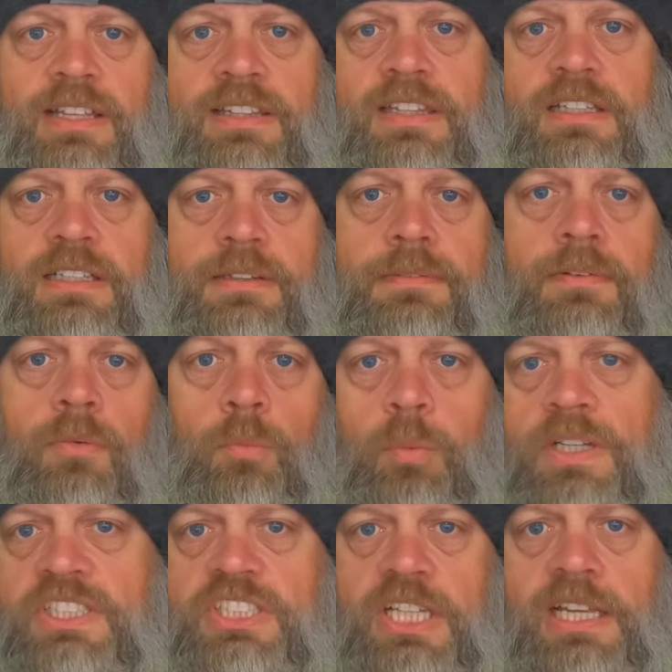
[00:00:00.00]
had the
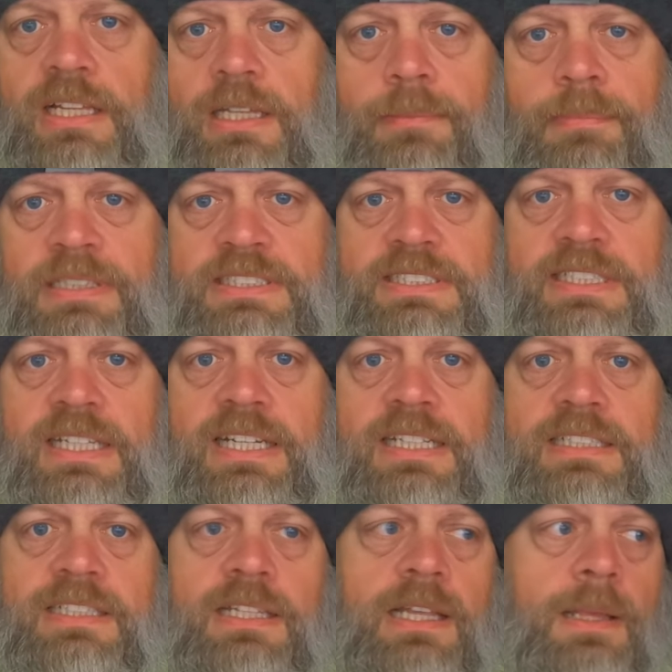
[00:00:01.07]
witch elements in
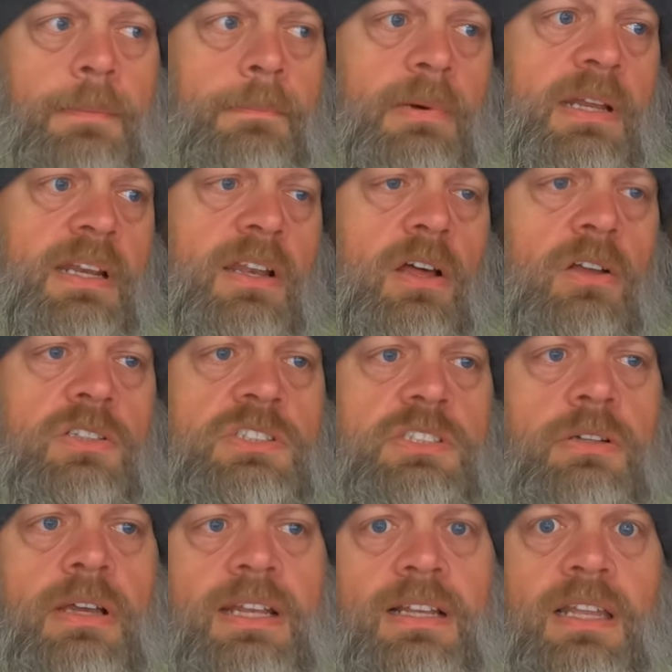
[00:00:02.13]
it, but it
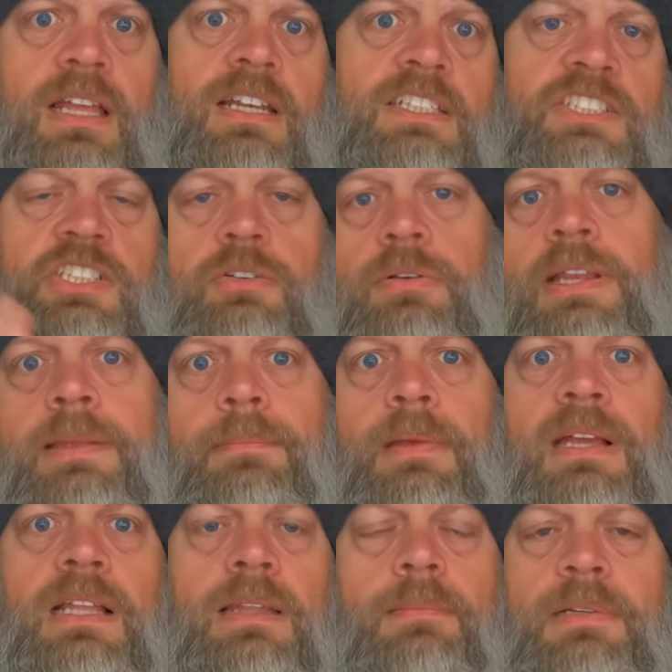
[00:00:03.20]
also had a lot of
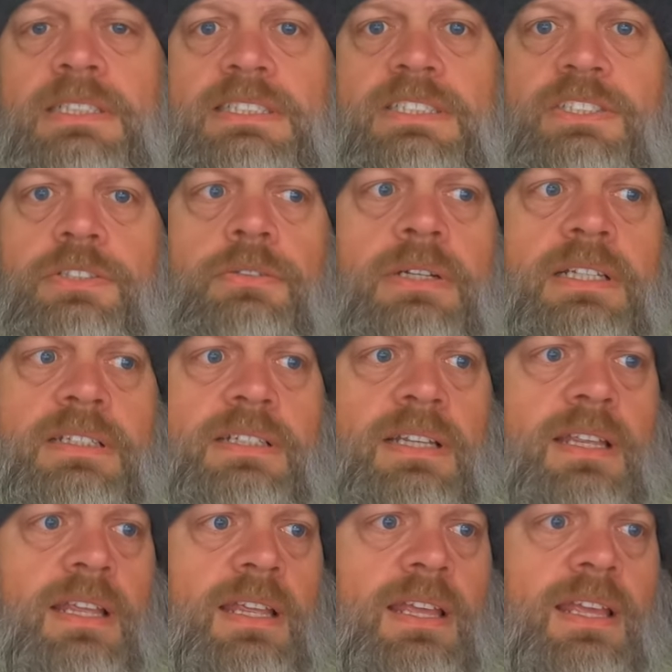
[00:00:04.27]
Scream elements to it,
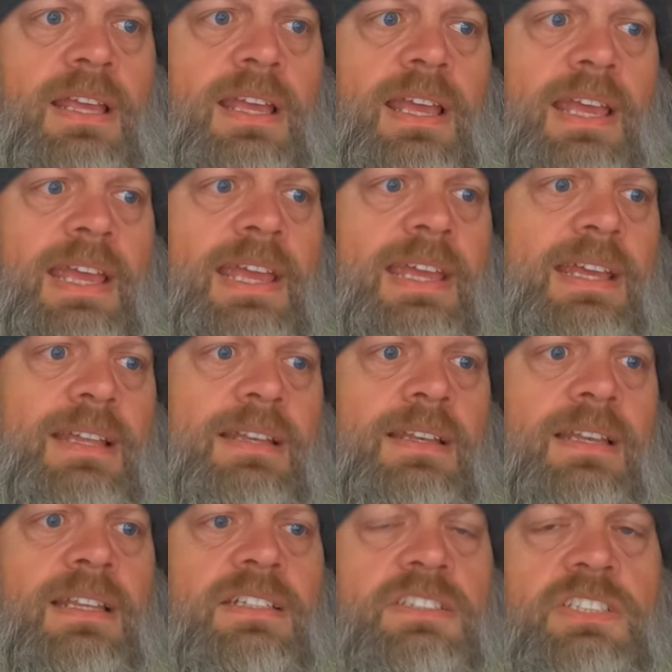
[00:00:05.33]

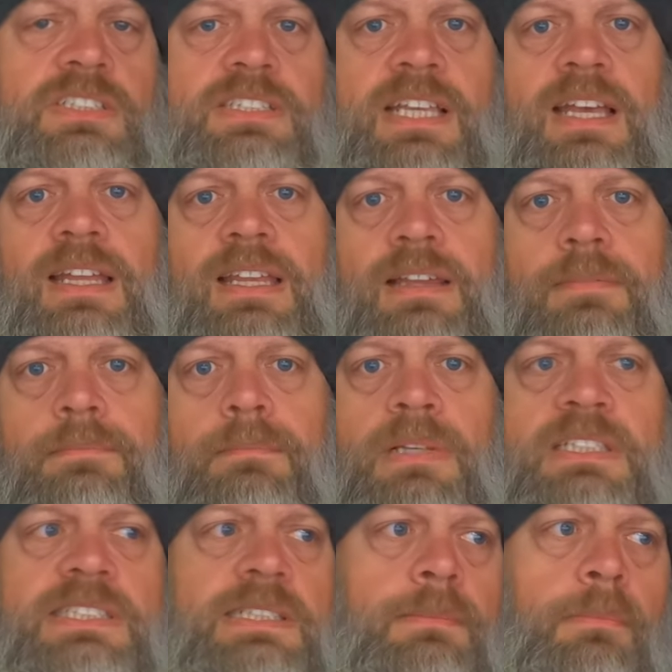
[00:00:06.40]
and it just kind of
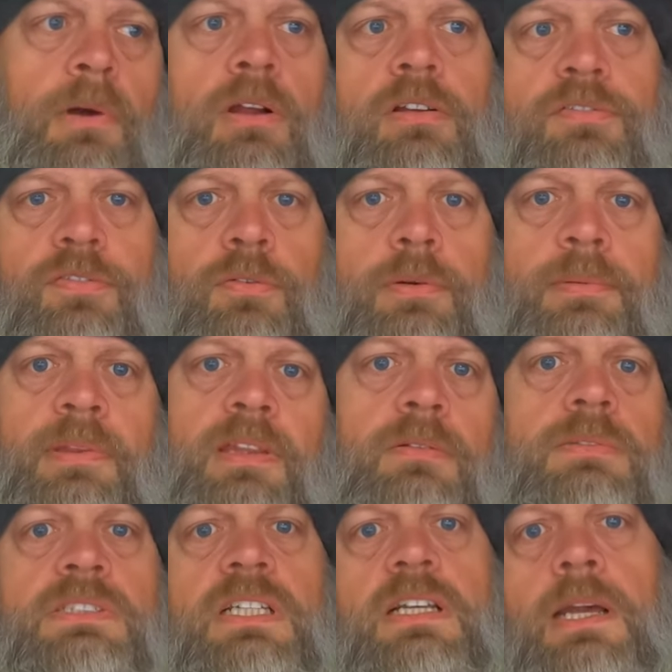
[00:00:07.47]
missed the mark for me.
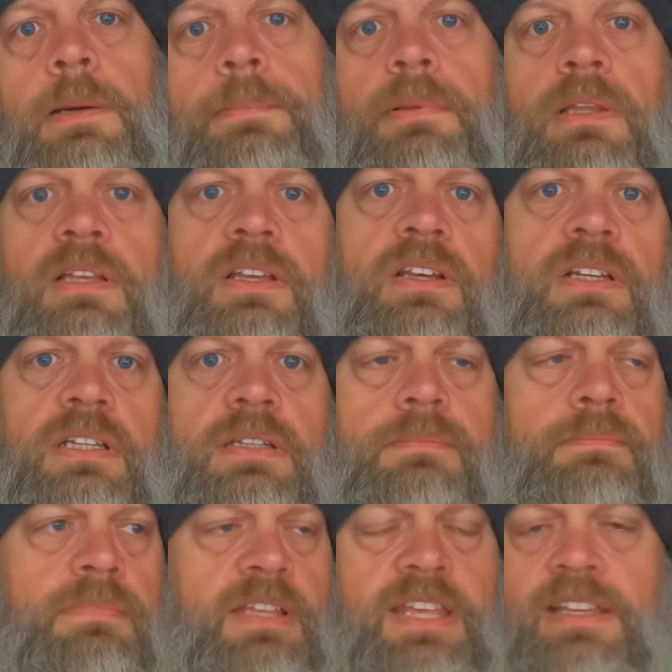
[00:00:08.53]
There was a couple of
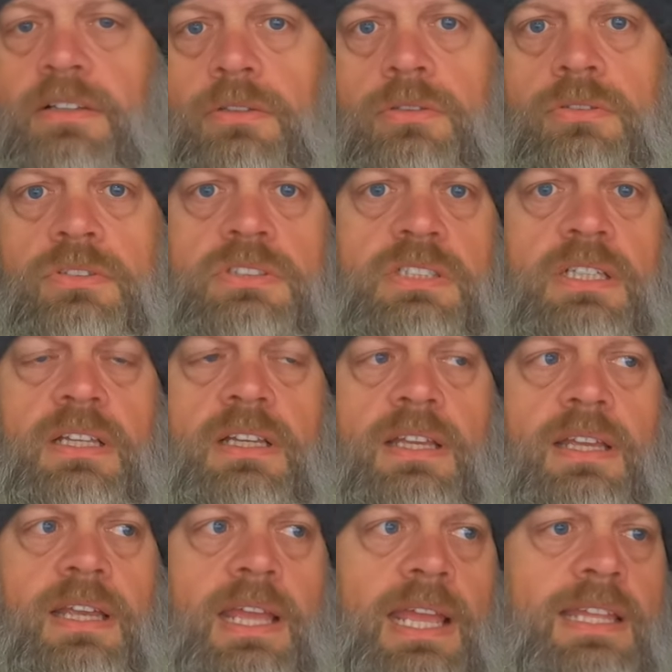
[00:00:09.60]
good kills,
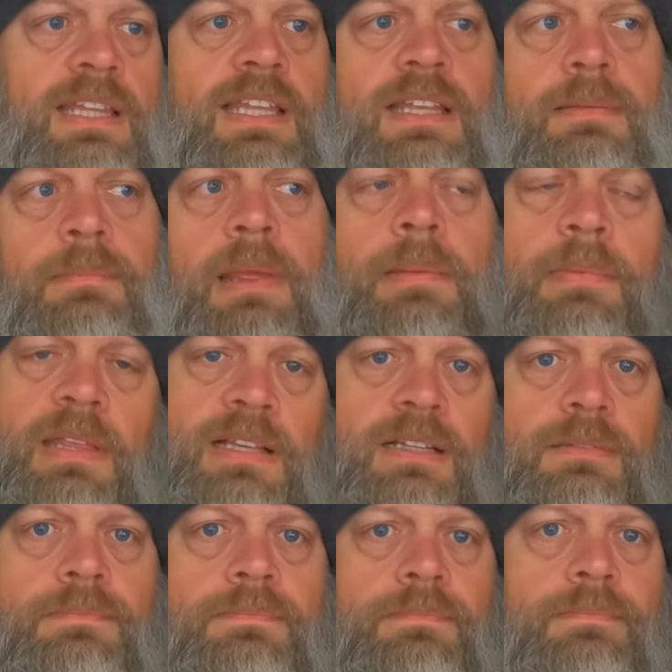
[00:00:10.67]
and then maybe
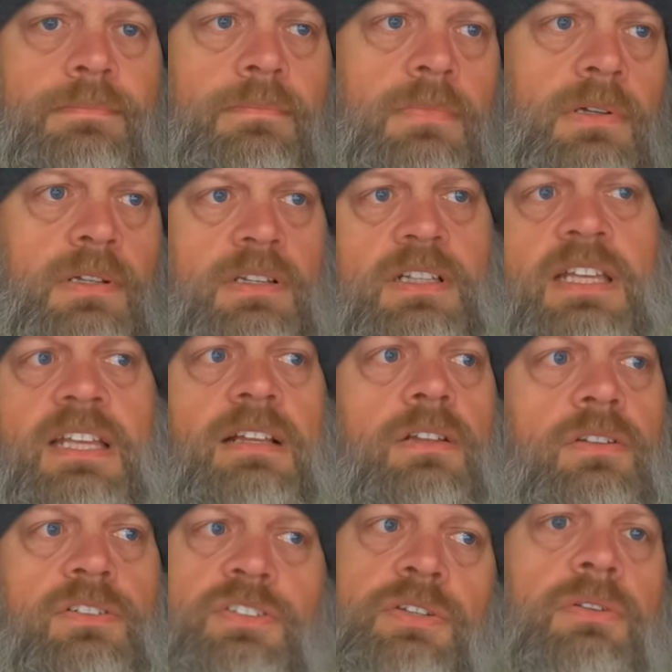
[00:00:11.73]
a
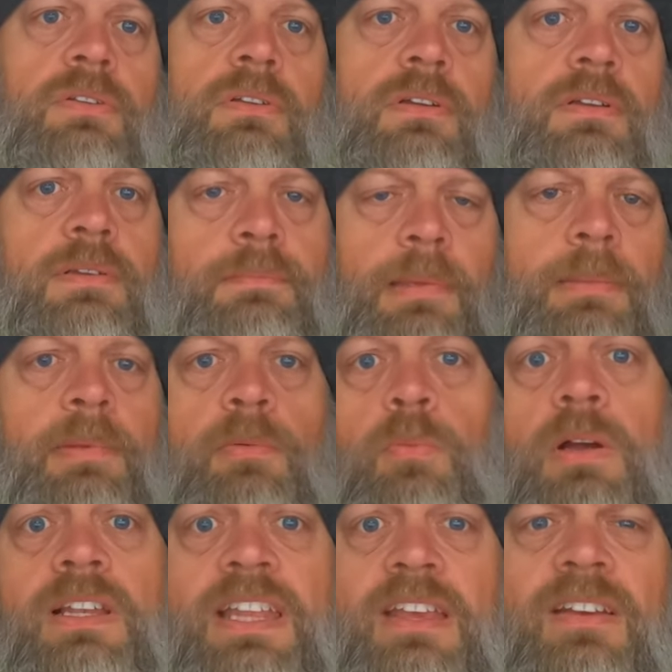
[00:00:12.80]
kill or two, or maybe
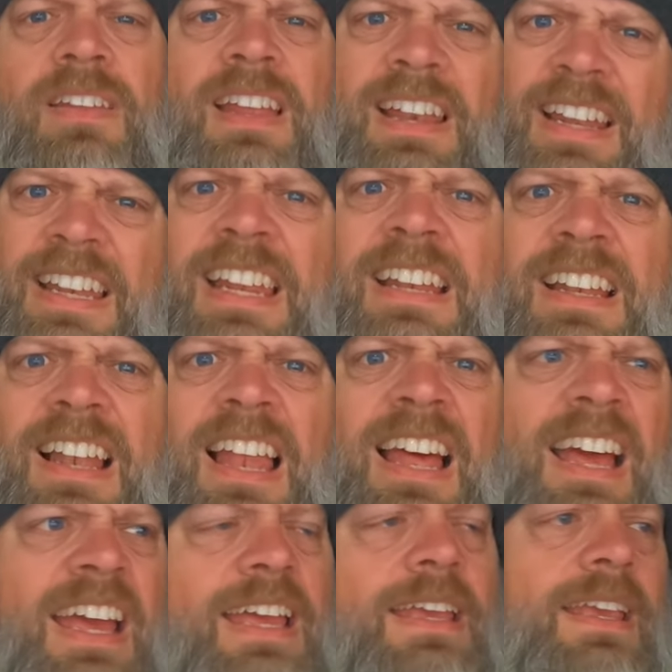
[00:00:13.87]
one kill that I didn't
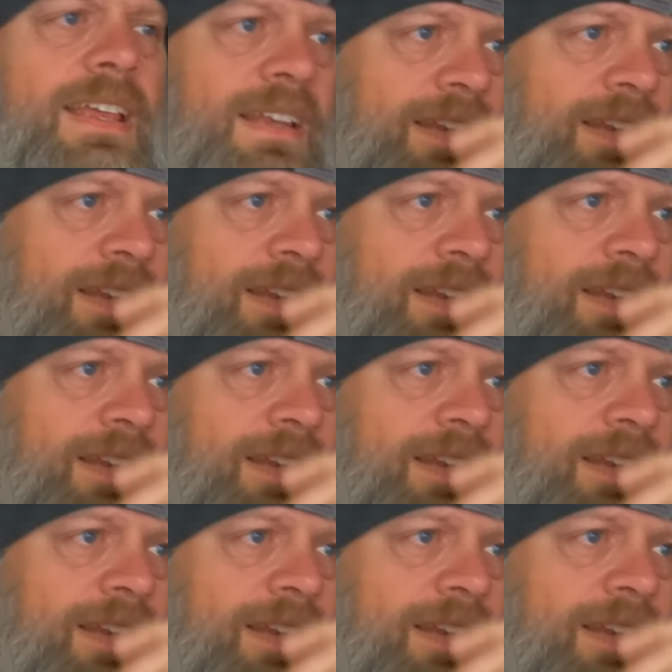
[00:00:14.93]
like,